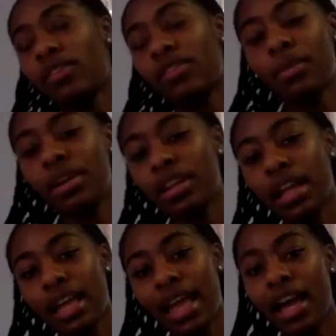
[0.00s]
Like if I'm
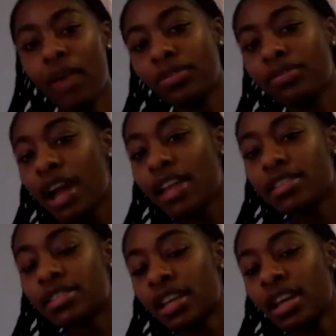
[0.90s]
gonna like hang out with
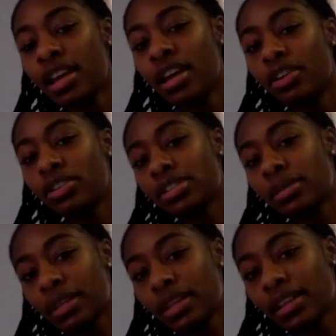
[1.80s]
friends
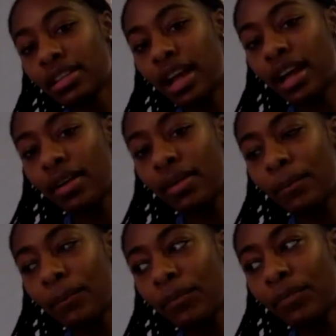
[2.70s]
or something like that.